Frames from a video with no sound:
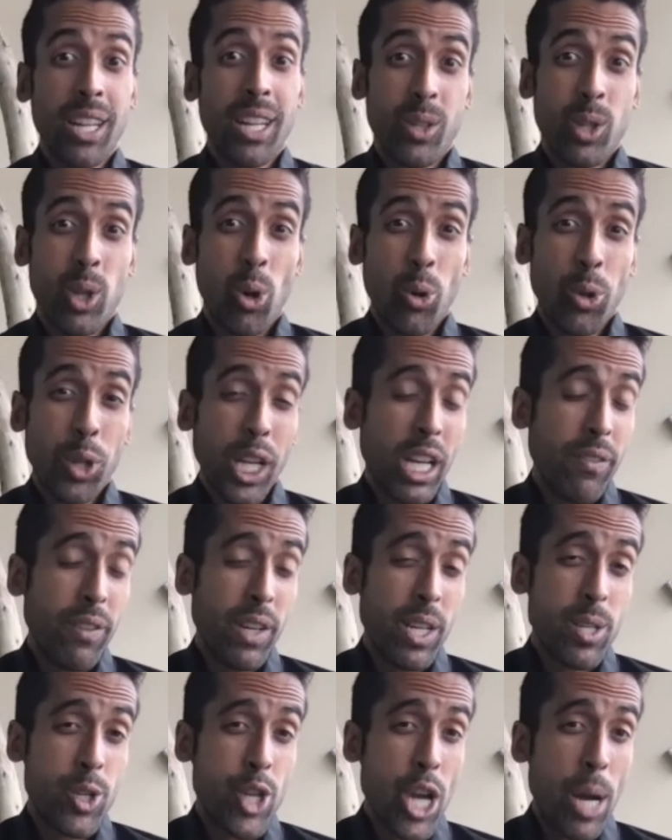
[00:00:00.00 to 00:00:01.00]
Don't think of it
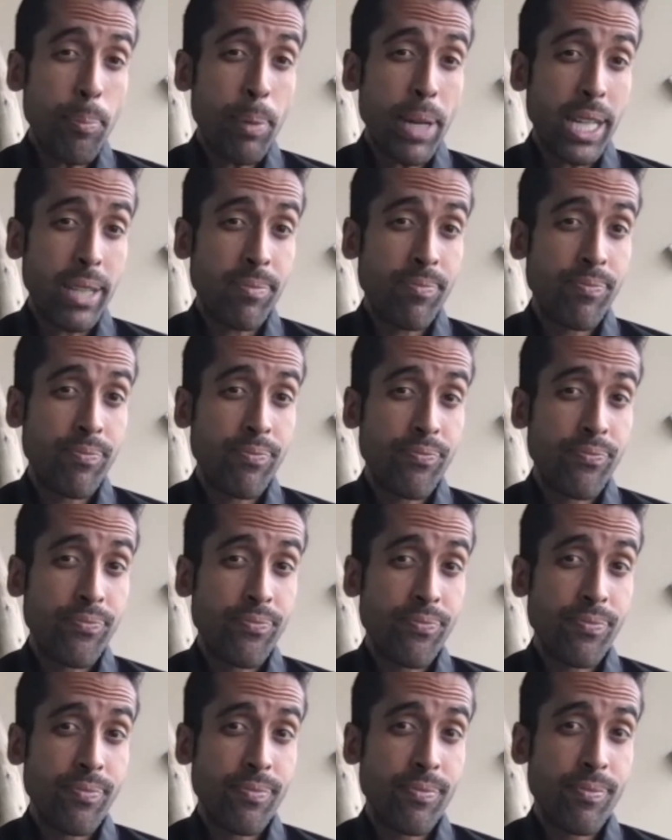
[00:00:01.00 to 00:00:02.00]
as jumping,
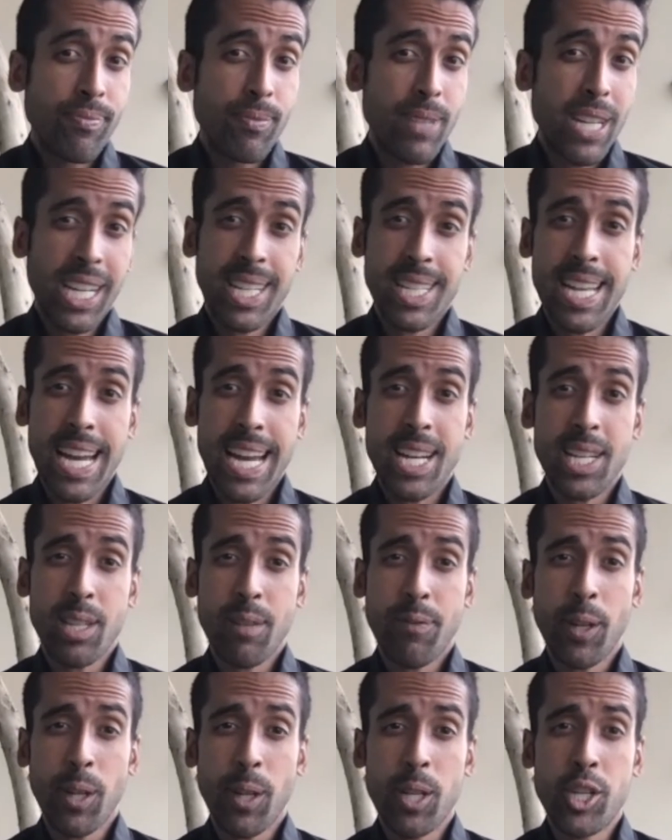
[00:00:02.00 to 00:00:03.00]
right? Because how does it
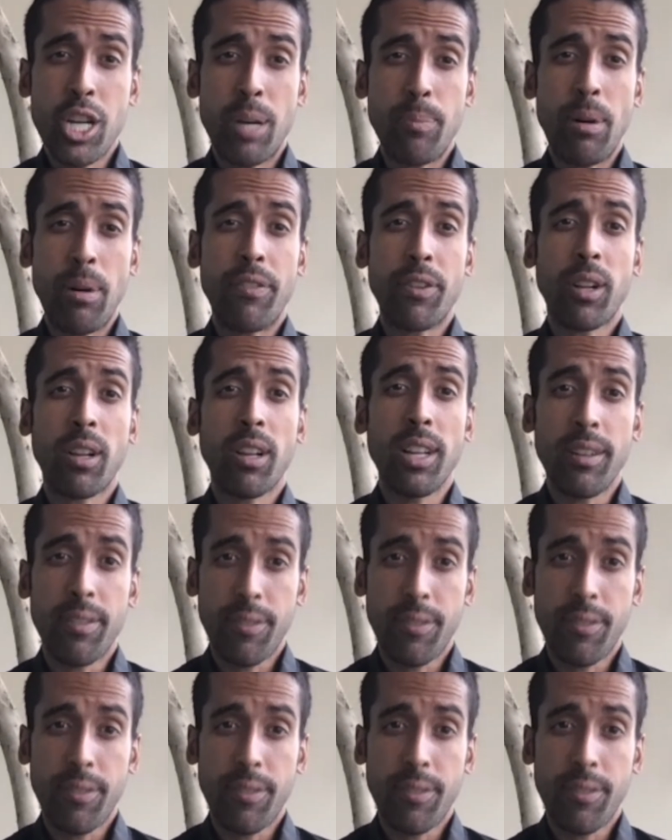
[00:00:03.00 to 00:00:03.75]
feel to jump off a cliff?